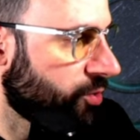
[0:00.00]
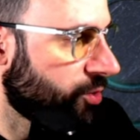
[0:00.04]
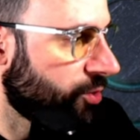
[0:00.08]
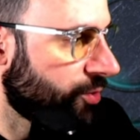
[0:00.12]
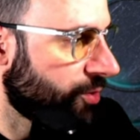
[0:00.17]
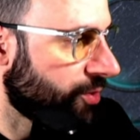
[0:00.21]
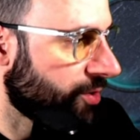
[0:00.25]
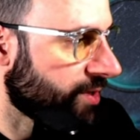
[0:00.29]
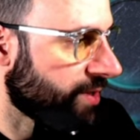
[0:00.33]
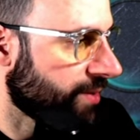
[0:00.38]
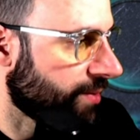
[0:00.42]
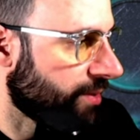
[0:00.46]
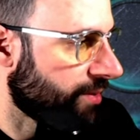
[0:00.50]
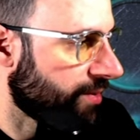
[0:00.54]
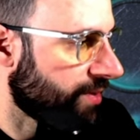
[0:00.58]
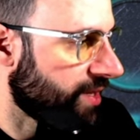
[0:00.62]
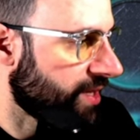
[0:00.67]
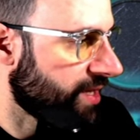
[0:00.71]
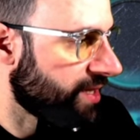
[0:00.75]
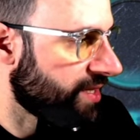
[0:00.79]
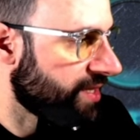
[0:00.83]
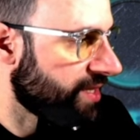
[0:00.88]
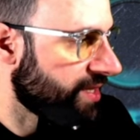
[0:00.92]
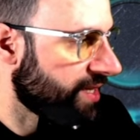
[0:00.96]
curious about
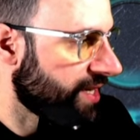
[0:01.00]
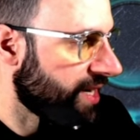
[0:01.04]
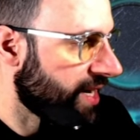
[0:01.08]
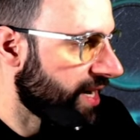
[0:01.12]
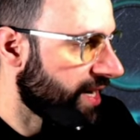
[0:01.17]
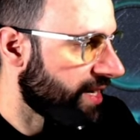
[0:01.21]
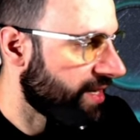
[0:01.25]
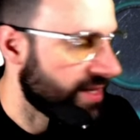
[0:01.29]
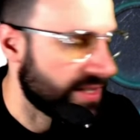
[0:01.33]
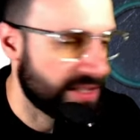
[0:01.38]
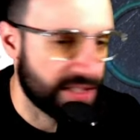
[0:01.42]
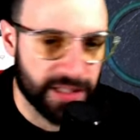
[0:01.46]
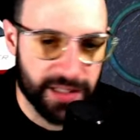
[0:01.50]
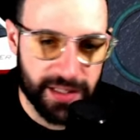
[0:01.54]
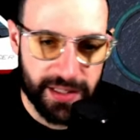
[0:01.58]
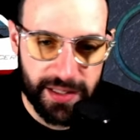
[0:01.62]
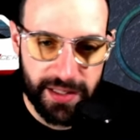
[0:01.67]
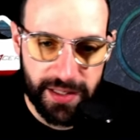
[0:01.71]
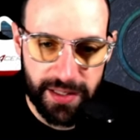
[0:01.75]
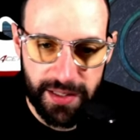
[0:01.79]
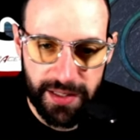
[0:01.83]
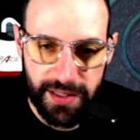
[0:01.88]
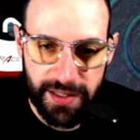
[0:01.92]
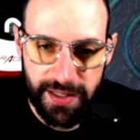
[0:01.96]
this
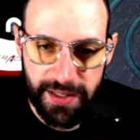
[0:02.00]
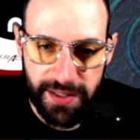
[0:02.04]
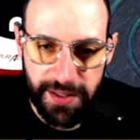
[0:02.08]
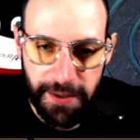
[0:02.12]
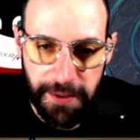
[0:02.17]
Genesis.